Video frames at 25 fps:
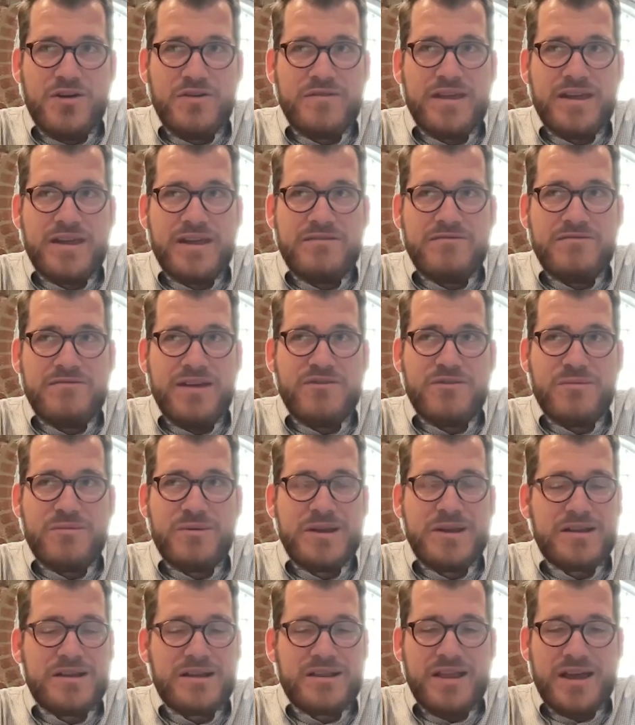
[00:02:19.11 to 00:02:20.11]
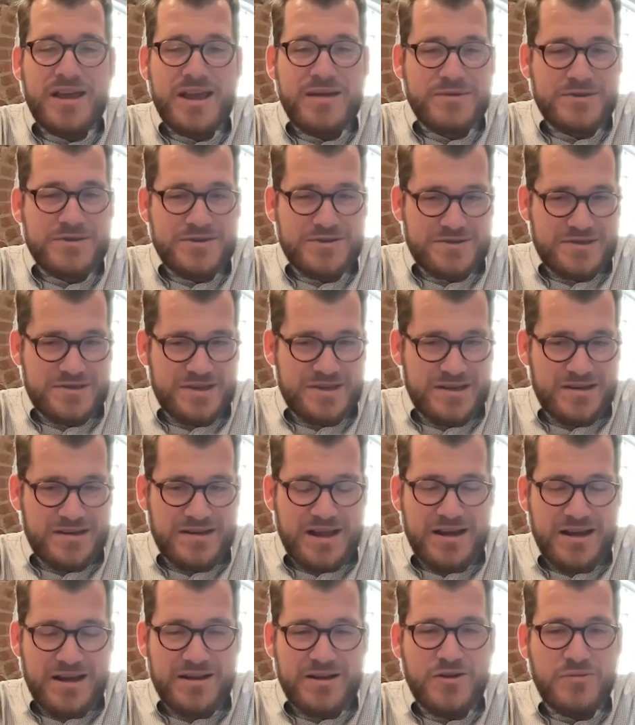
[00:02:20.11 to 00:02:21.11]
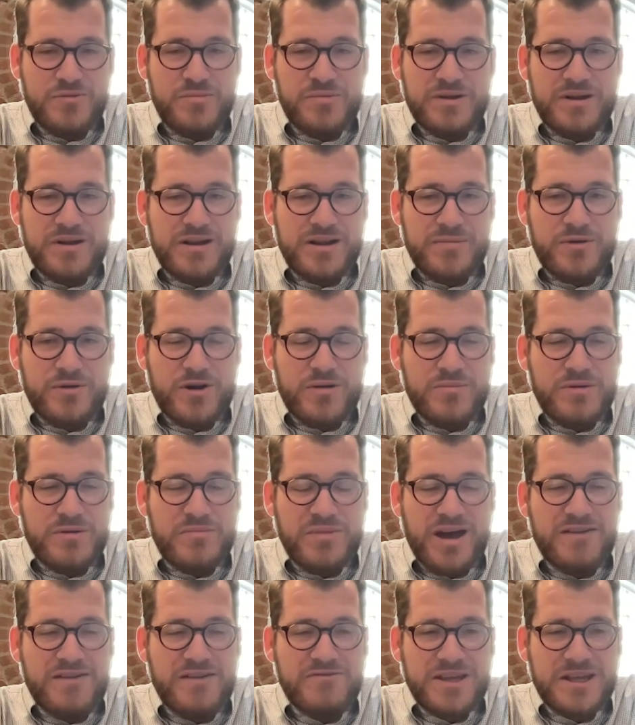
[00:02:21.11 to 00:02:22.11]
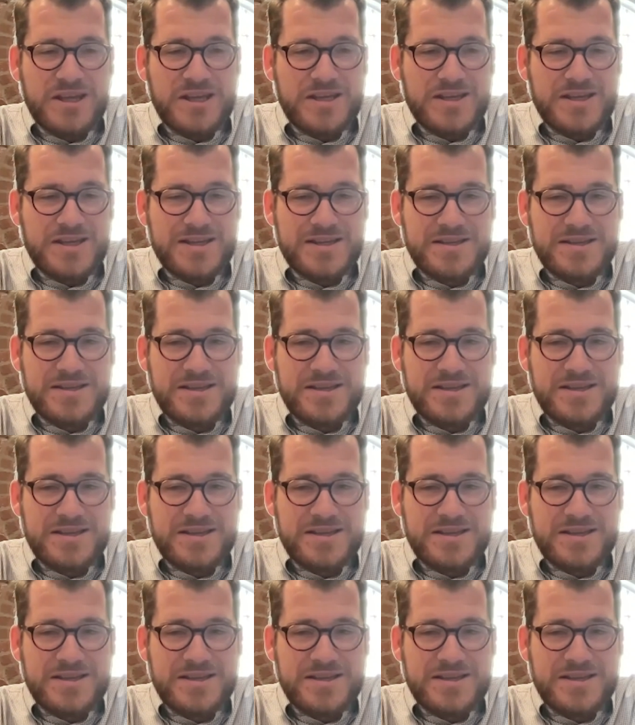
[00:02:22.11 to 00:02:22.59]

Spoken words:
They have never made the claim that you're sitting down and opening up Herman Bovink.